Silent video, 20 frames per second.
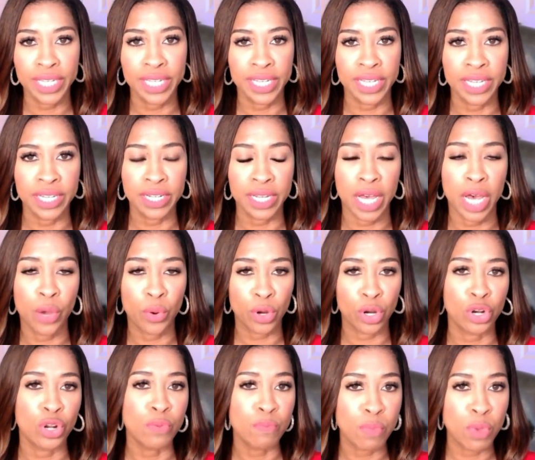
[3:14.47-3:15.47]
in
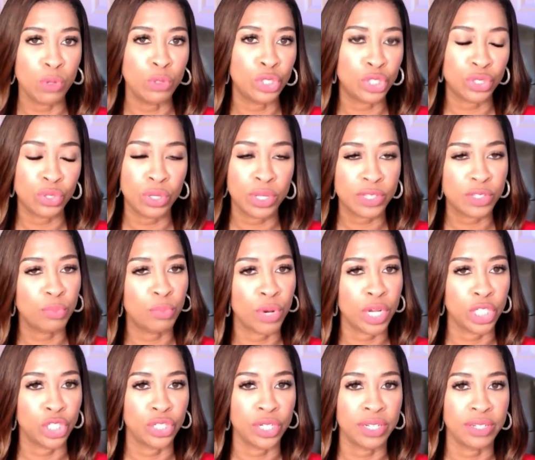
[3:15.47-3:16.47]
our emotional
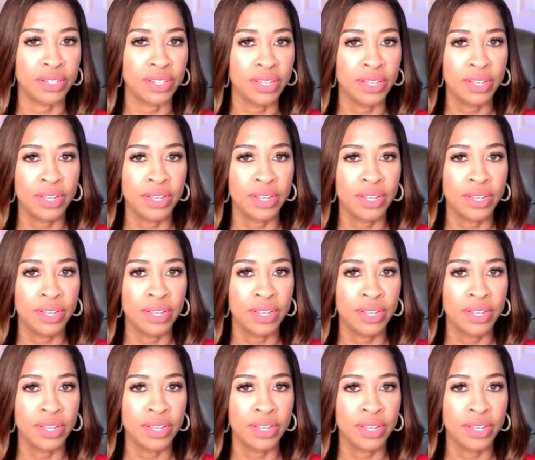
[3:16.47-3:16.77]
expression.